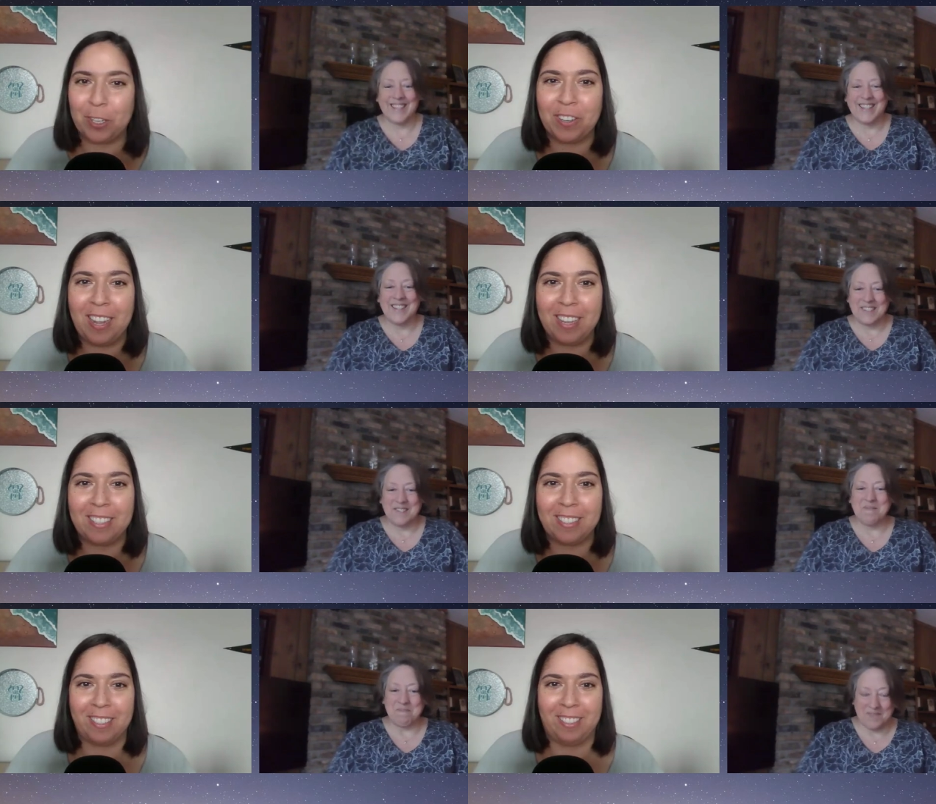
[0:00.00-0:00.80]

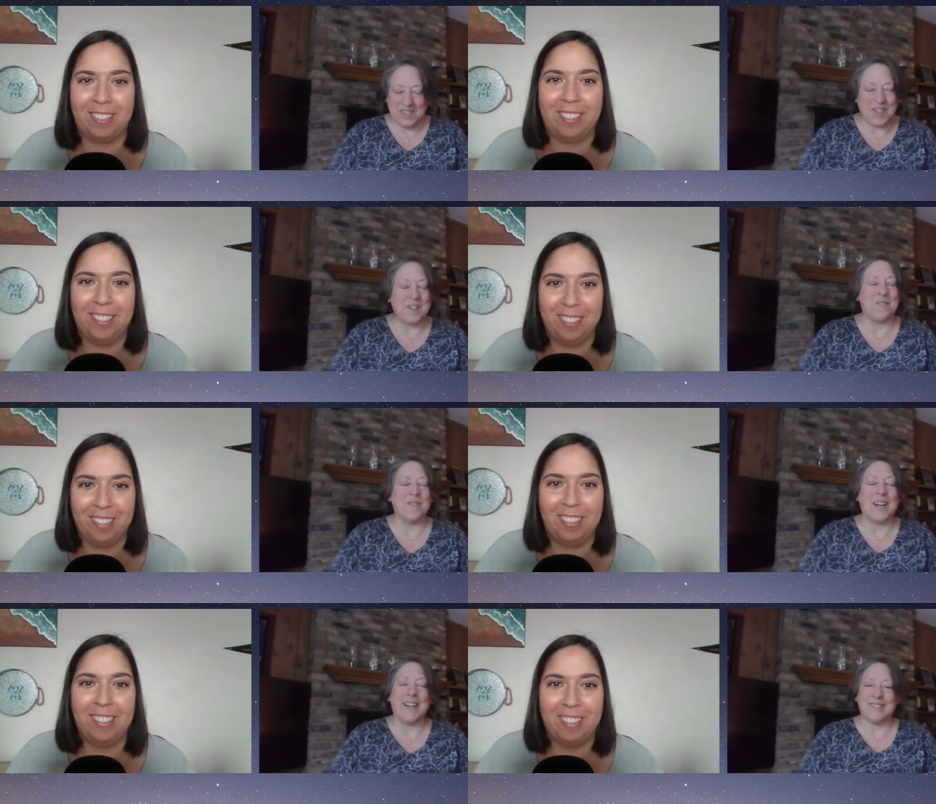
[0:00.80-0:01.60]
Speaker 1: correct?
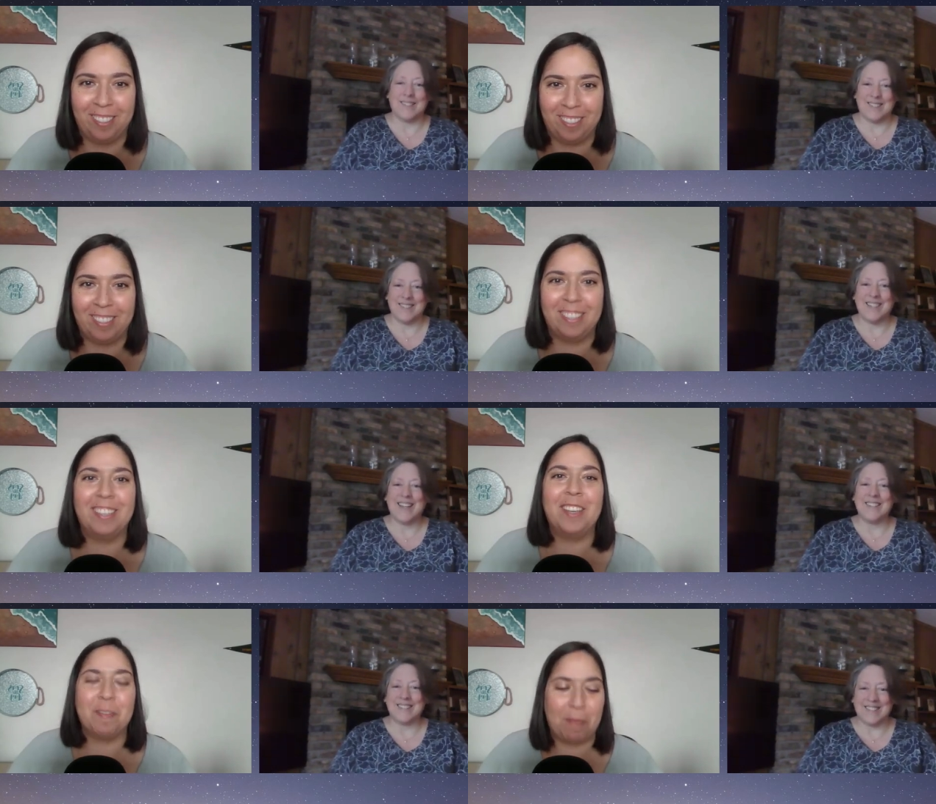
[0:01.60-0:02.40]
Correct.
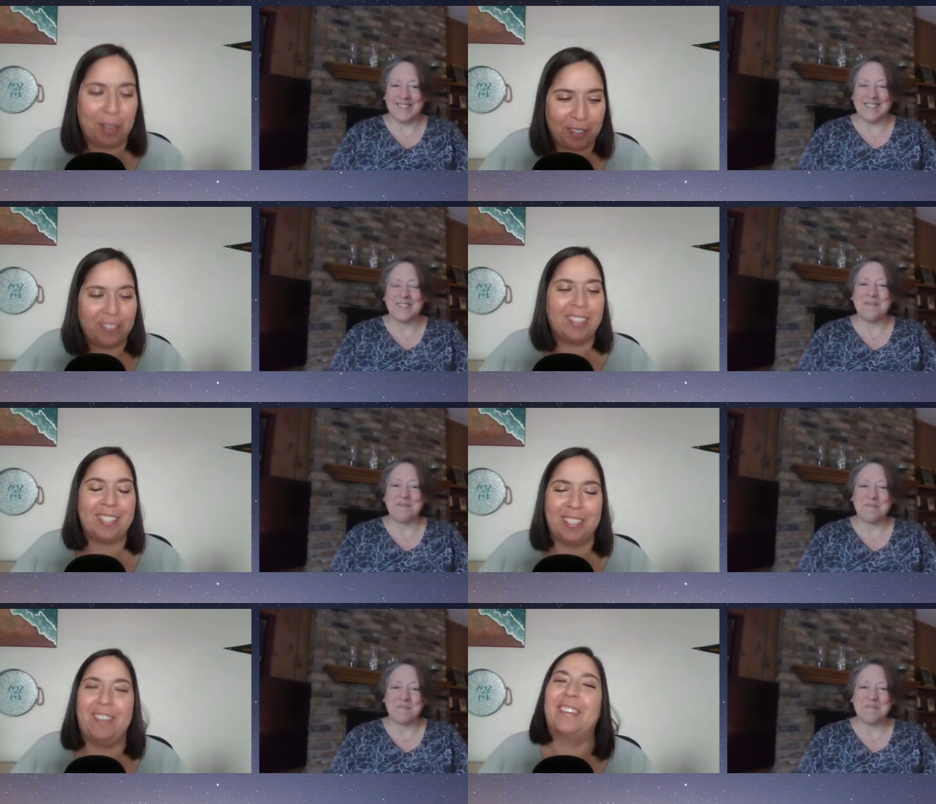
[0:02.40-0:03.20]
Yes.
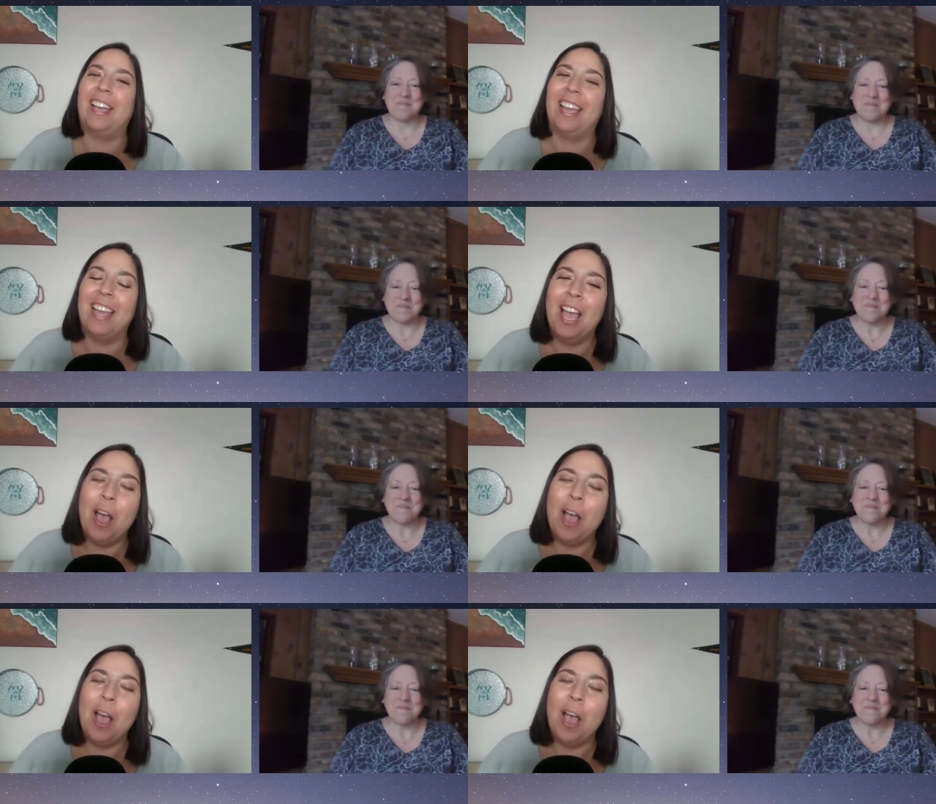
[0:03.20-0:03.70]
Perfect. Okay.